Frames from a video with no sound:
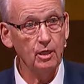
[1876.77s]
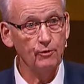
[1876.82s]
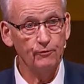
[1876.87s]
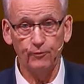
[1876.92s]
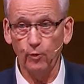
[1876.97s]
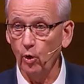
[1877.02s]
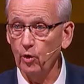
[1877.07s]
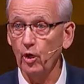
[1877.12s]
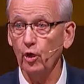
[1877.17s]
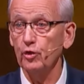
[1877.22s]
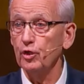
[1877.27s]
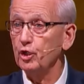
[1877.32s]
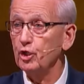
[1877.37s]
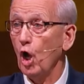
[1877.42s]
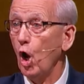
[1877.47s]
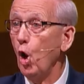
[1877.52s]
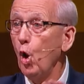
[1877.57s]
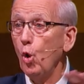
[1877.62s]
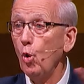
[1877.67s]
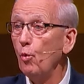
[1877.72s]
for the
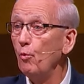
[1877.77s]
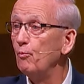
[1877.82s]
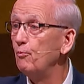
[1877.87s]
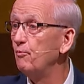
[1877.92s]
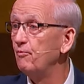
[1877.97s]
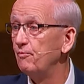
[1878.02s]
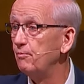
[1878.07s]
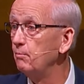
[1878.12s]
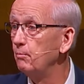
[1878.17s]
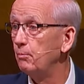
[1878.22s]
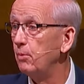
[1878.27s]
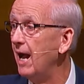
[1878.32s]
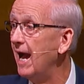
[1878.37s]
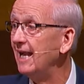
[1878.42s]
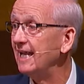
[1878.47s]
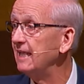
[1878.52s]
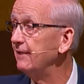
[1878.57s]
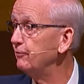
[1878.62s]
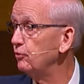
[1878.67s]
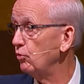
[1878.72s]
whole
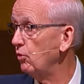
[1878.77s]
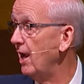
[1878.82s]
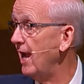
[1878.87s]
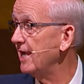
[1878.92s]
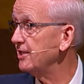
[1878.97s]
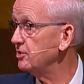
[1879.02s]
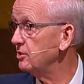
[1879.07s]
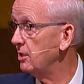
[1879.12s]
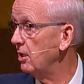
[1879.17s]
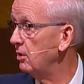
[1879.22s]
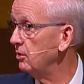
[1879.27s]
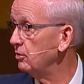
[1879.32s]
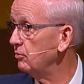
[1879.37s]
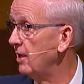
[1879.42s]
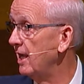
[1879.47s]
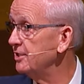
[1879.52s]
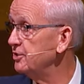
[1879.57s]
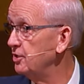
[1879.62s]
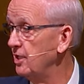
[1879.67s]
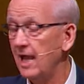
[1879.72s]
body of Christ called
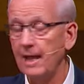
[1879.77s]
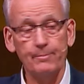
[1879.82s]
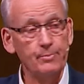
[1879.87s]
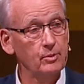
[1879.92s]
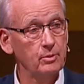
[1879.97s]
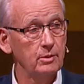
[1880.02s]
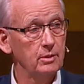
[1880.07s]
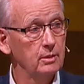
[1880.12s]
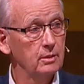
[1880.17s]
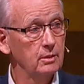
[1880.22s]
Christ Chapel.